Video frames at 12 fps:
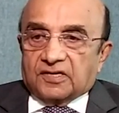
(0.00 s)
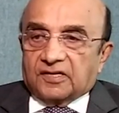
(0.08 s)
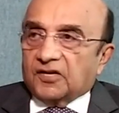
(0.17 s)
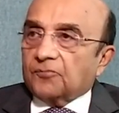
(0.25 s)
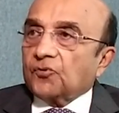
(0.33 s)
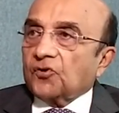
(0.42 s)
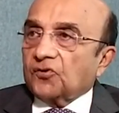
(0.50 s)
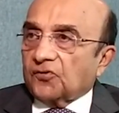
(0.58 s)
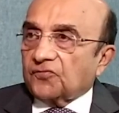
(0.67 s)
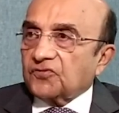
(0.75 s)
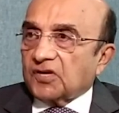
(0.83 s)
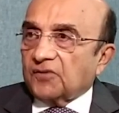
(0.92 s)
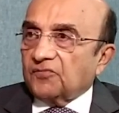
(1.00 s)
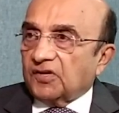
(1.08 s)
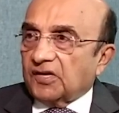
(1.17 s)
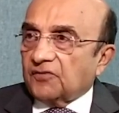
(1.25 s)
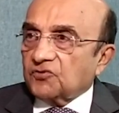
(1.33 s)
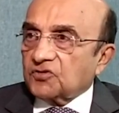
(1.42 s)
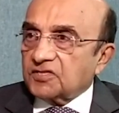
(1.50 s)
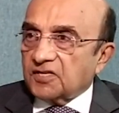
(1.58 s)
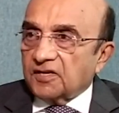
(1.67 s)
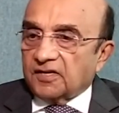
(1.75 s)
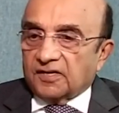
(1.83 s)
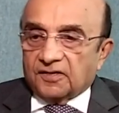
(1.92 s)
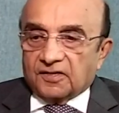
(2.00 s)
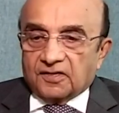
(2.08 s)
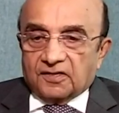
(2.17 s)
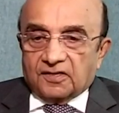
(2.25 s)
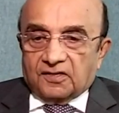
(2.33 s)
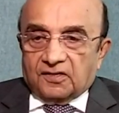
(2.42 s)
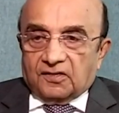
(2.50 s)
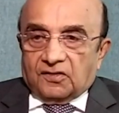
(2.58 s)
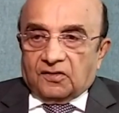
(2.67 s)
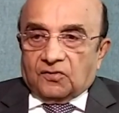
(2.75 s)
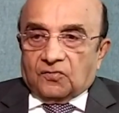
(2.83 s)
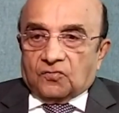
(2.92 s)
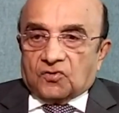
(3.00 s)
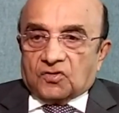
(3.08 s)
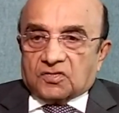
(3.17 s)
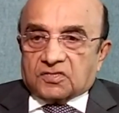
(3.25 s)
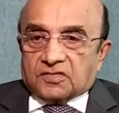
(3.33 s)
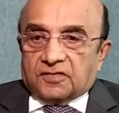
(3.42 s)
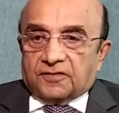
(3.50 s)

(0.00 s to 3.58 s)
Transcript: at that point of time when I was studying, was